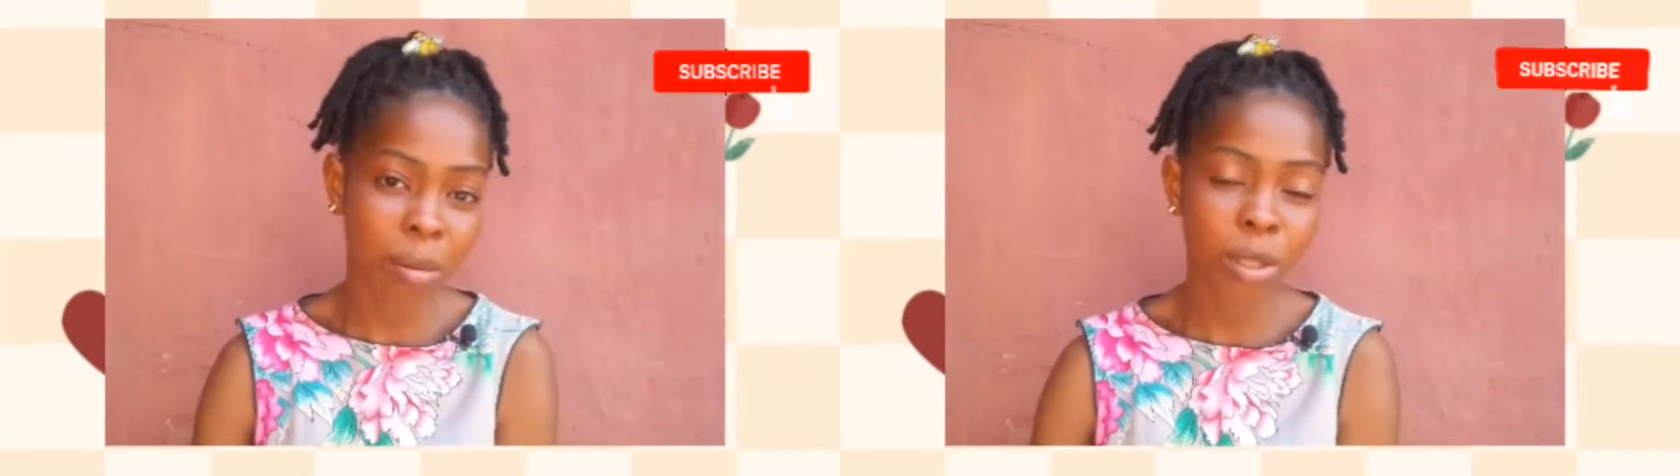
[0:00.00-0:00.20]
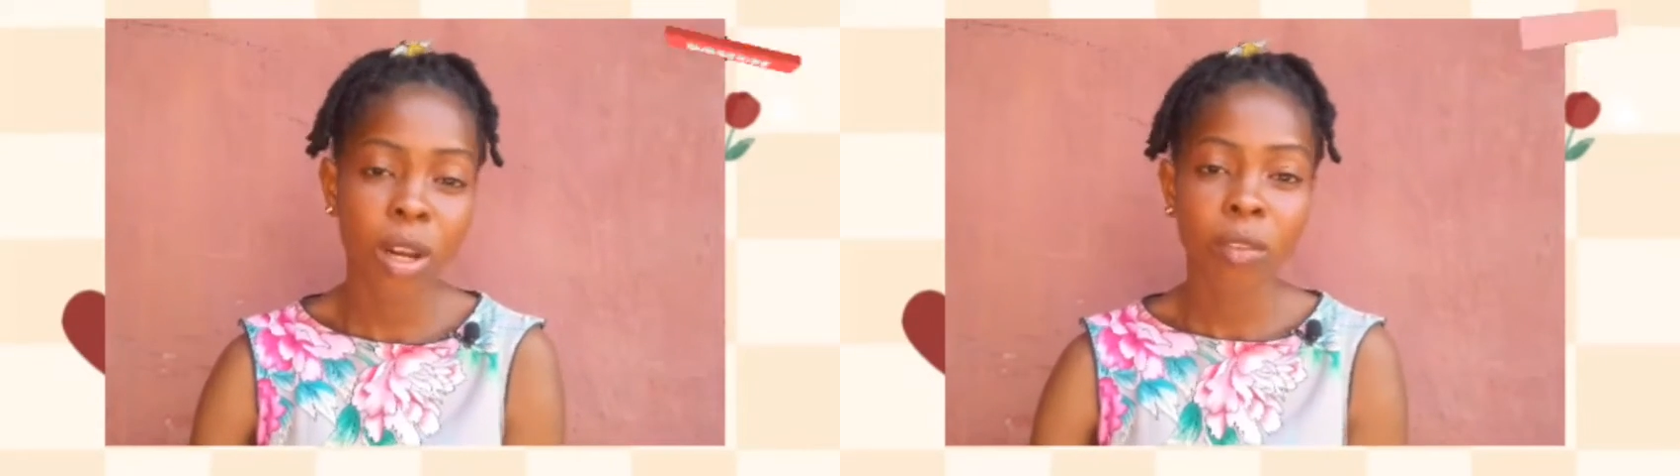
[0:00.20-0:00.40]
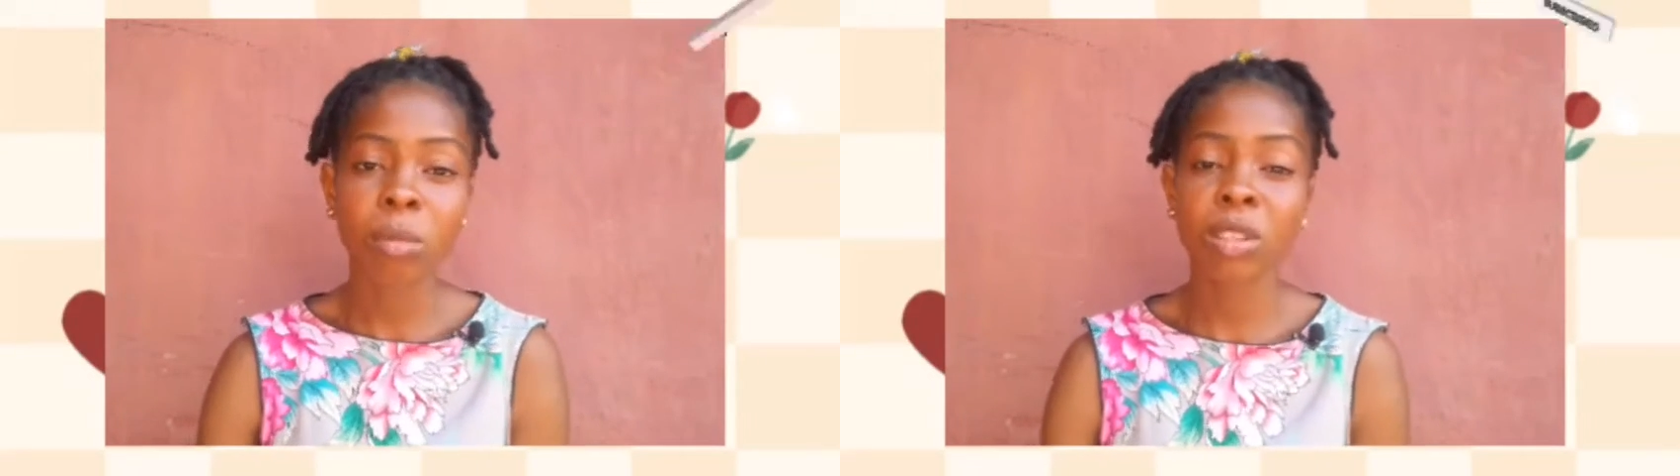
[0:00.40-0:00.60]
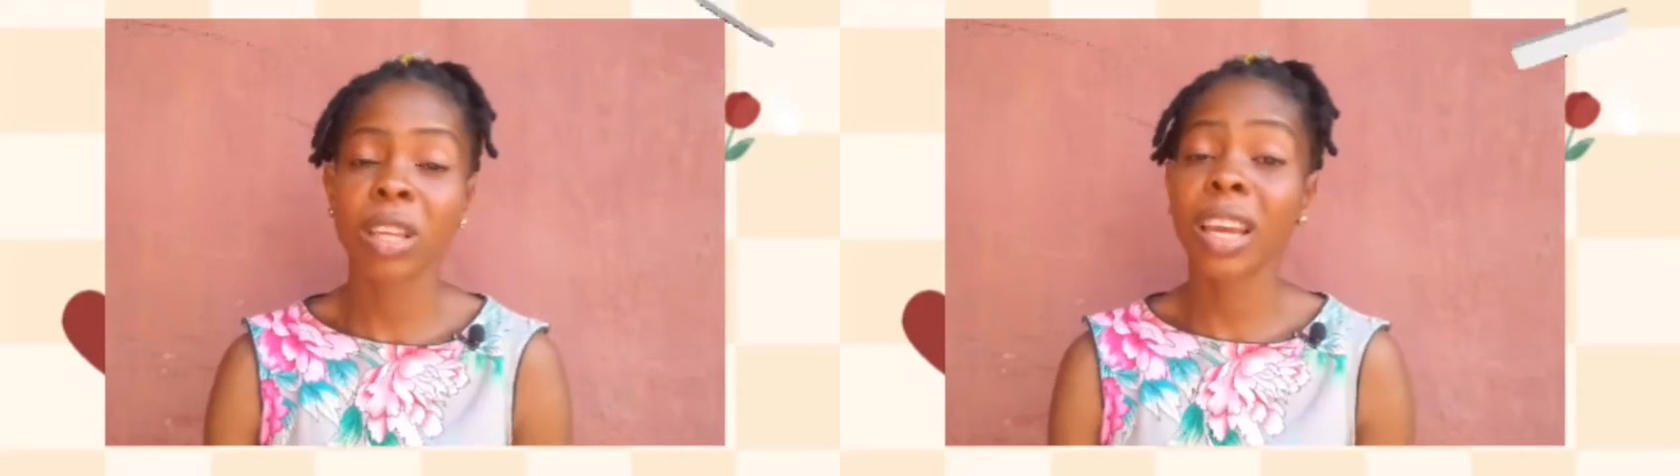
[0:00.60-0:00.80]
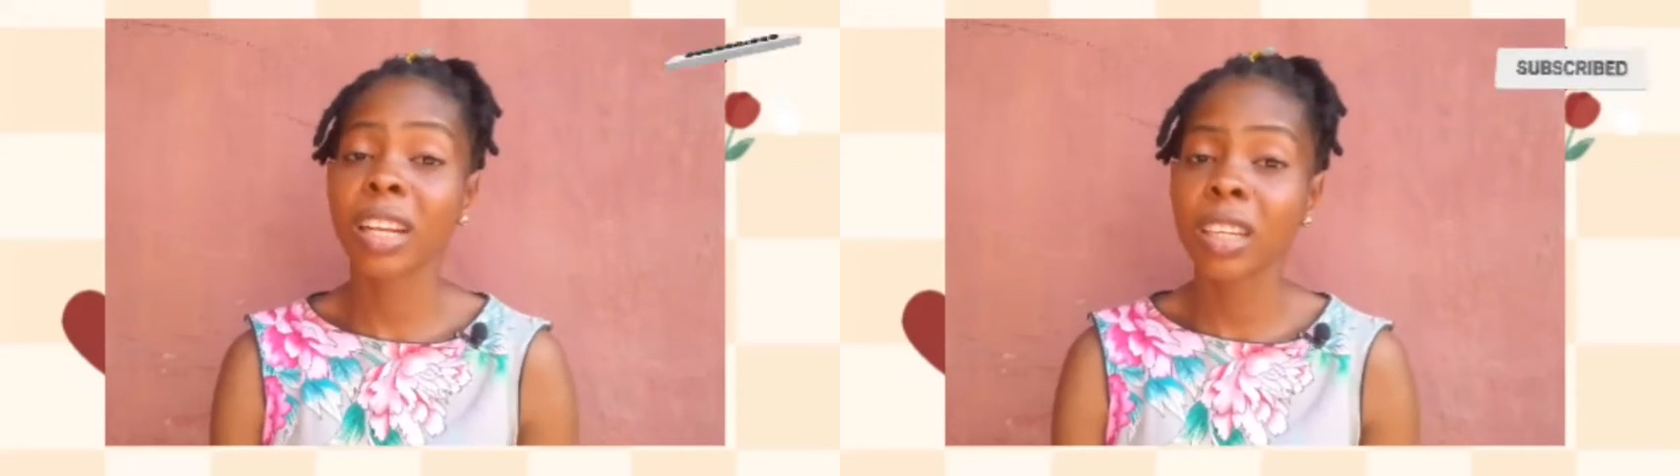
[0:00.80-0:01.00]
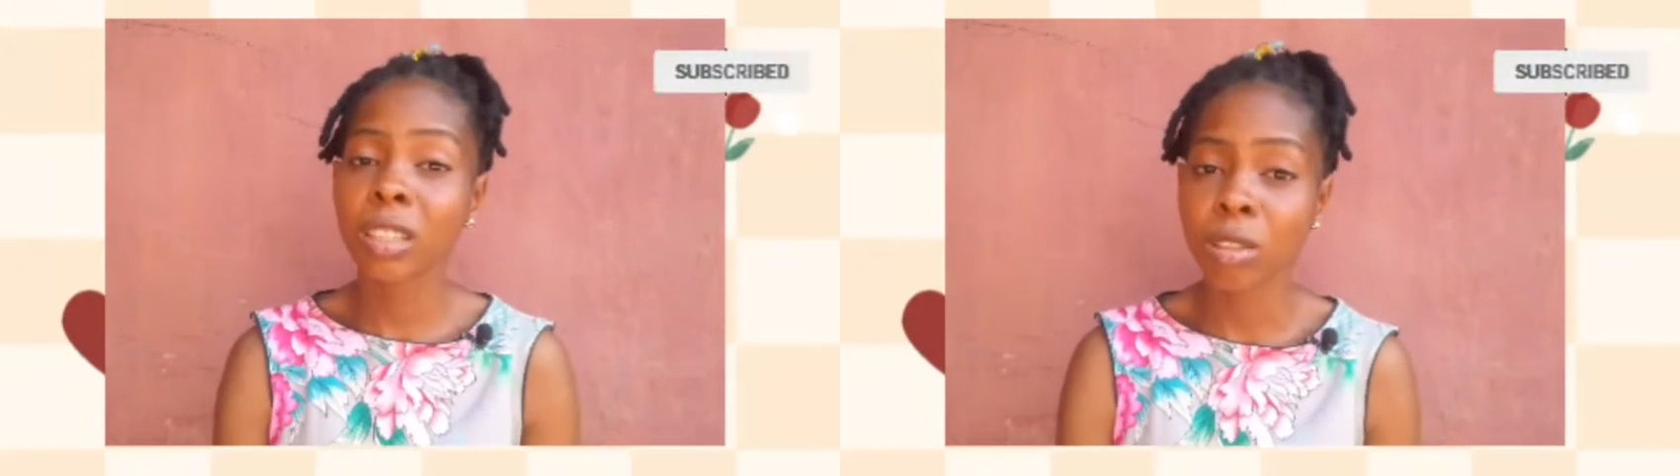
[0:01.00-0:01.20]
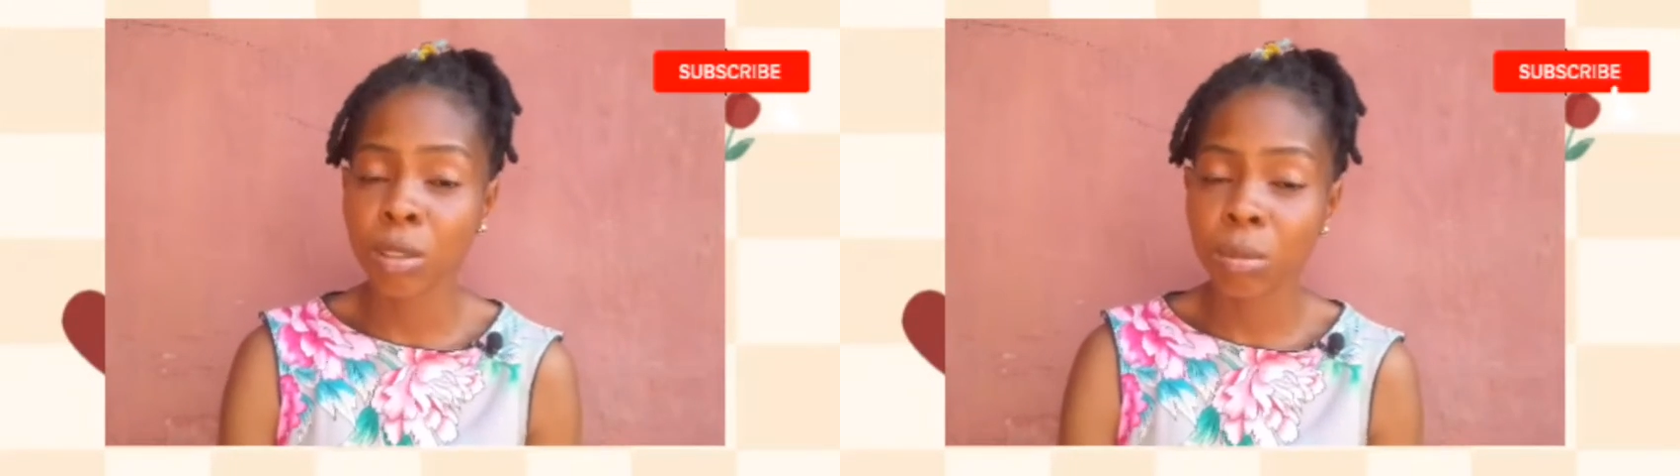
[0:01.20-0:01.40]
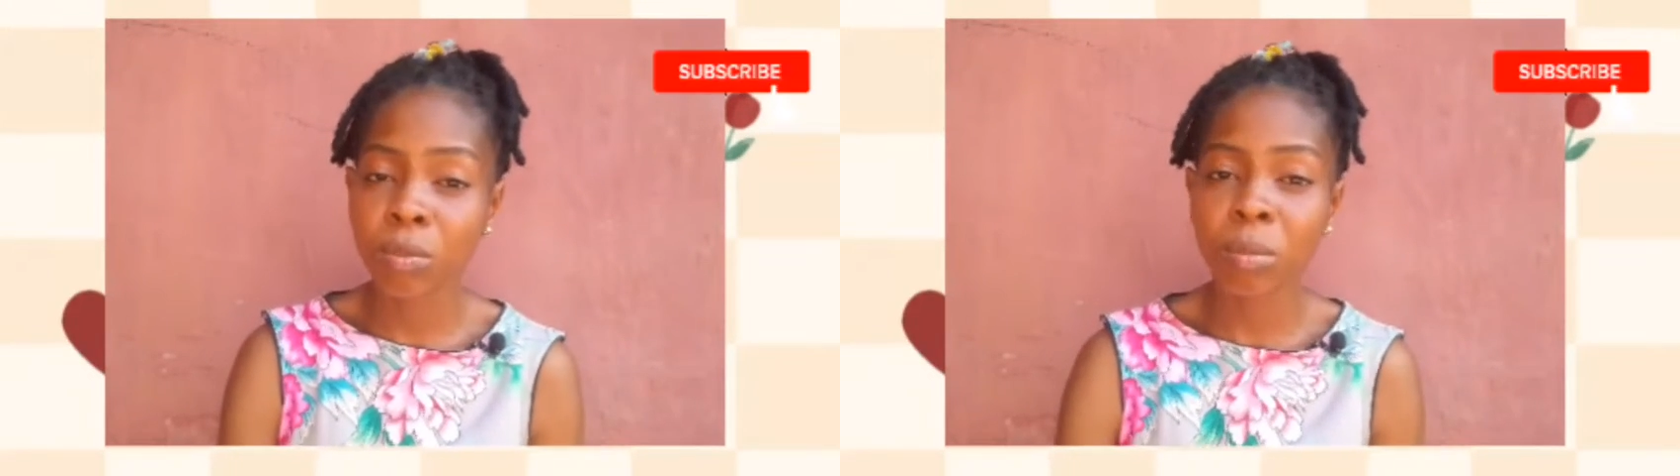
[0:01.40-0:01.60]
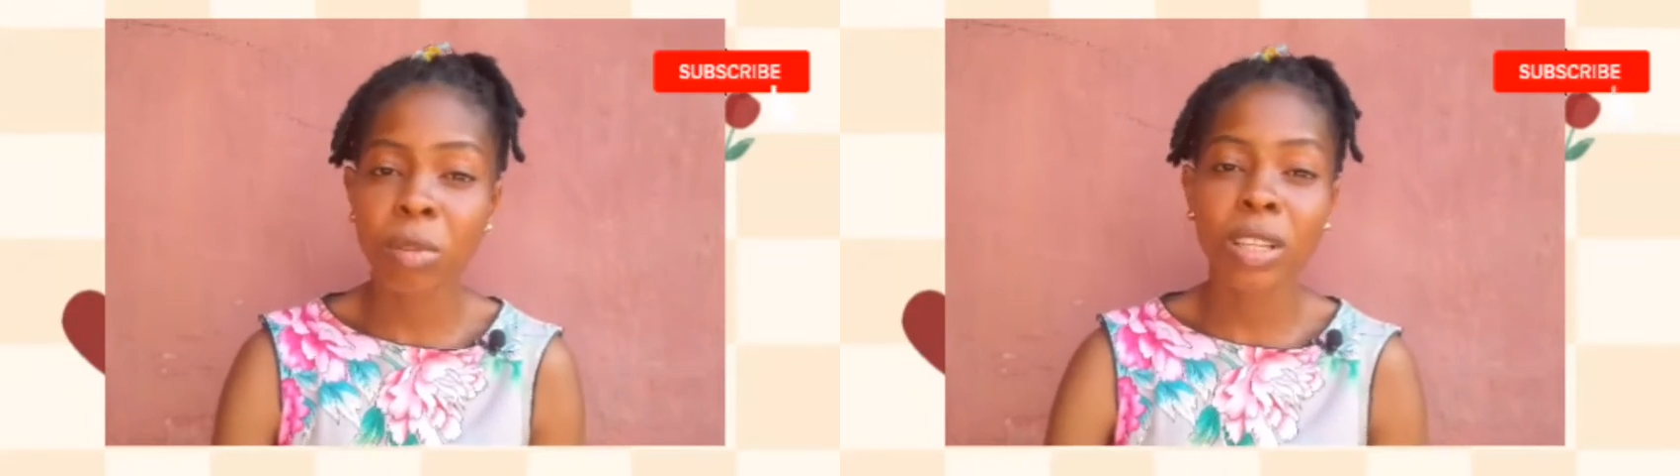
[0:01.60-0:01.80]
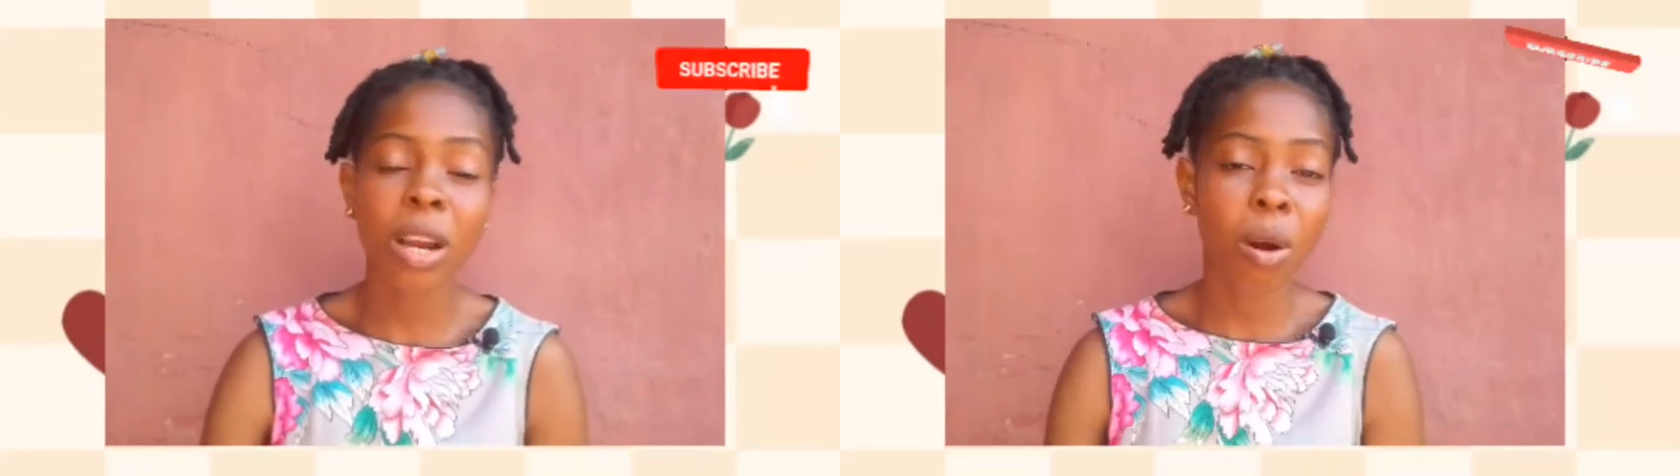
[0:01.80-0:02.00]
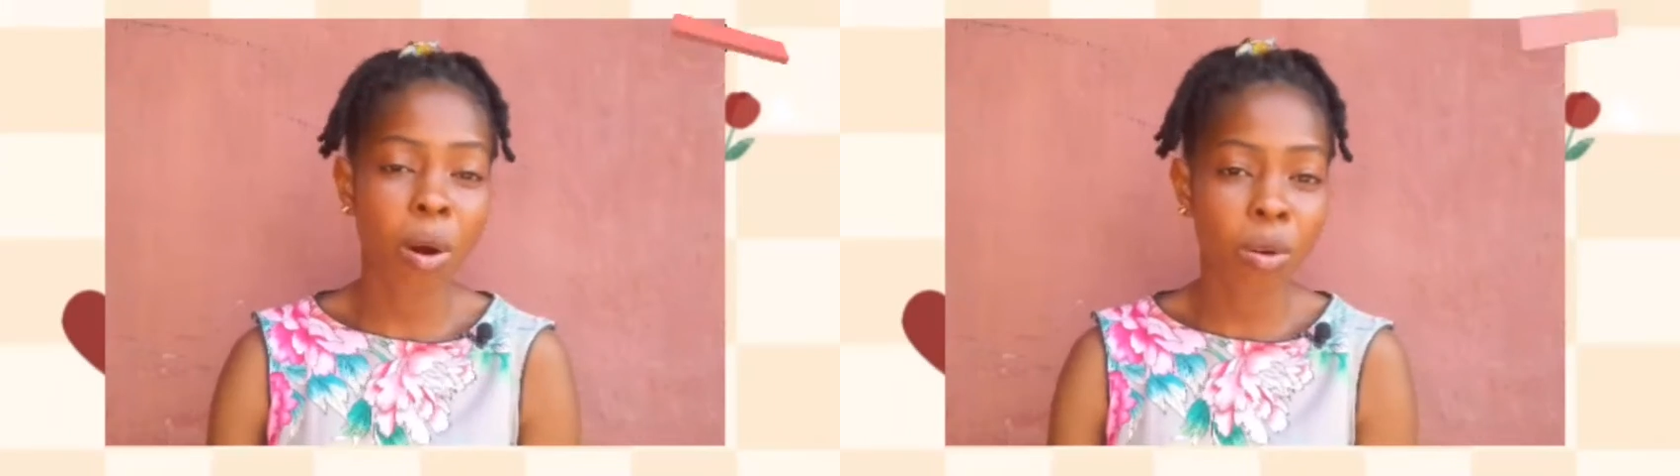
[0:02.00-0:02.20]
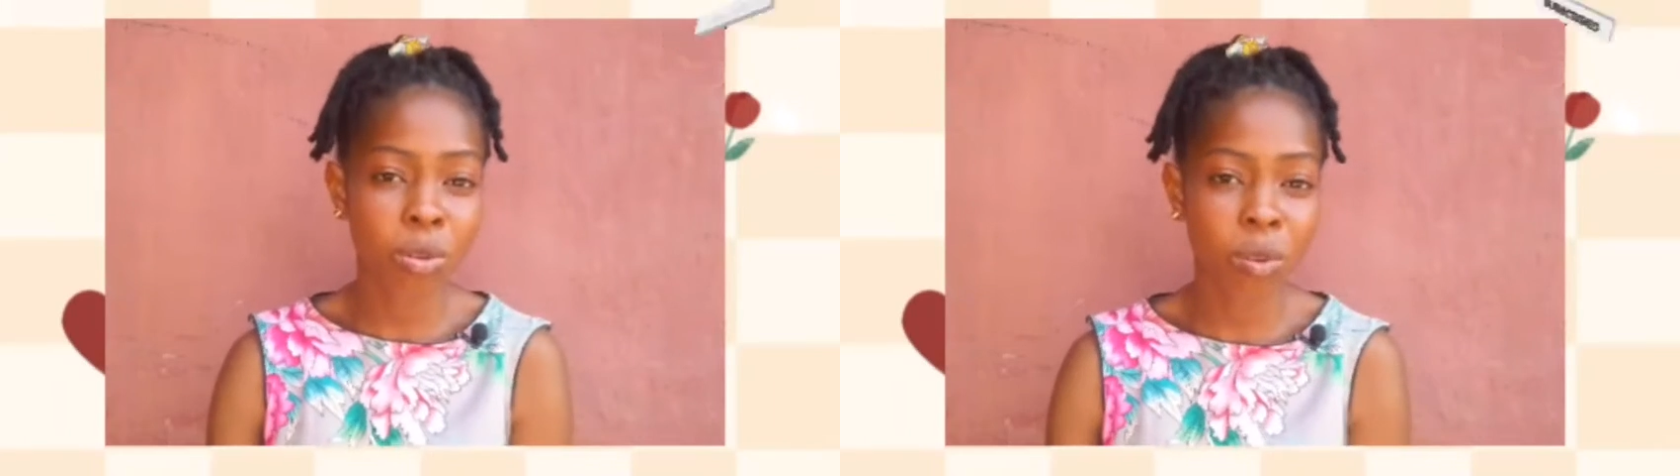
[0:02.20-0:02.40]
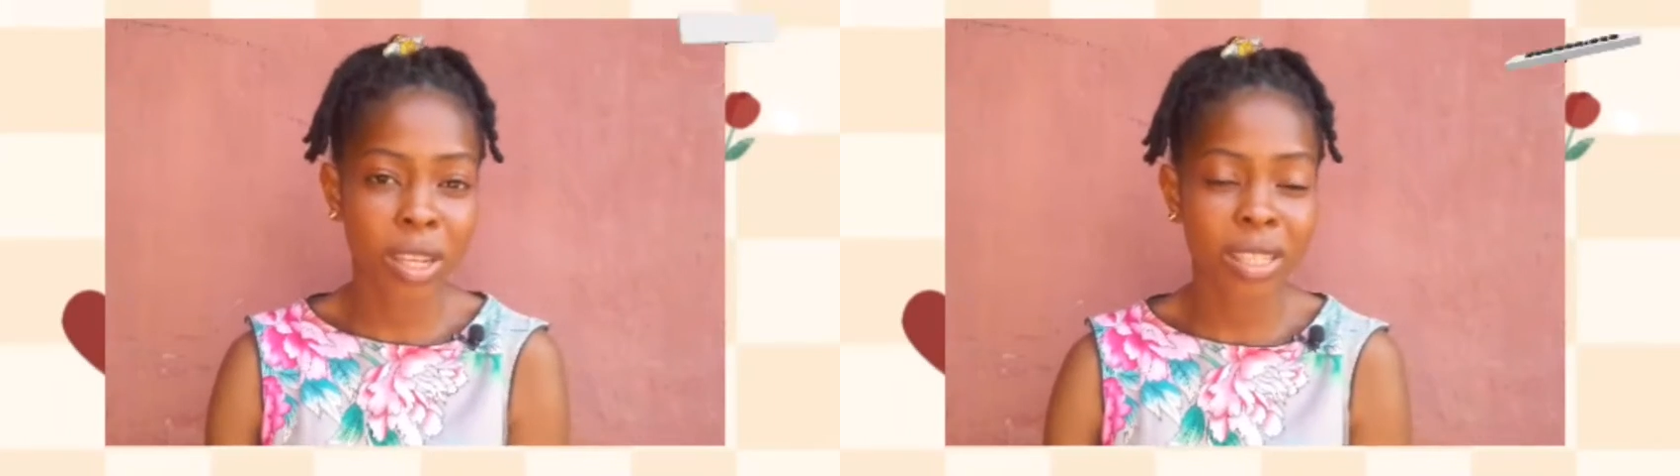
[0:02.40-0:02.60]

from other ethnic groups, from other countries.